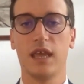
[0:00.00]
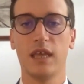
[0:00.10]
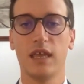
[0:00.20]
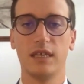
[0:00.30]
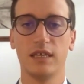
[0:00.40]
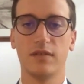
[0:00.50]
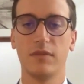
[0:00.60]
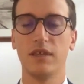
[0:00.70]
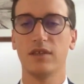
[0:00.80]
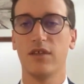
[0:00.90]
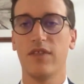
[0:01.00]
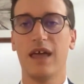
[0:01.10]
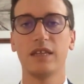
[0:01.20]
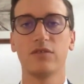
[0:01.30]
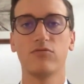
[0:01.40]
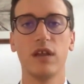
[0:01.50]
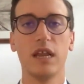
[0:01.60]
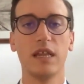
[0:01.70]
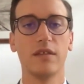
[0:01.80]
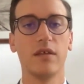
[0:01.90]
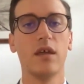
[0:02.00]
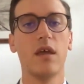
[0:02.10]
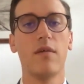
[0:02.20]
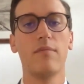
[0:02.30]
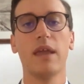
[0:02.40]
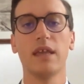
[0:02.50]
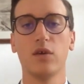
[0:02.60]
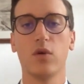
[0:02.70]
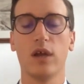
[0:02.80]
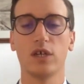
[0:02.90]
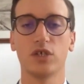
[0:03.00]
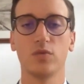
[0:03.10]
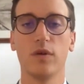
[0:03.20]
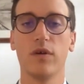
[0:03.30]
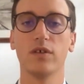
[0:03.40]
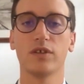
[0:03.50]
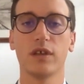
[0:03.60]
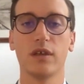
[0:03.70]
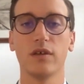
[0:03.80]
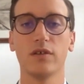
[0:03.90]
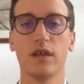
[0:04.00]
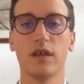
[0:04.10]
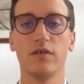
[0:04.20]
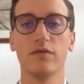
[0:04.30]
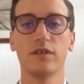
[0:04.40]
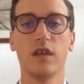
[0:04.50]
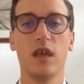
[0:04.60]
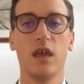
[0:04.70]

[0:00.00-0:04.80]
the case he has to meet. So that is really the main question we're asking ourselves.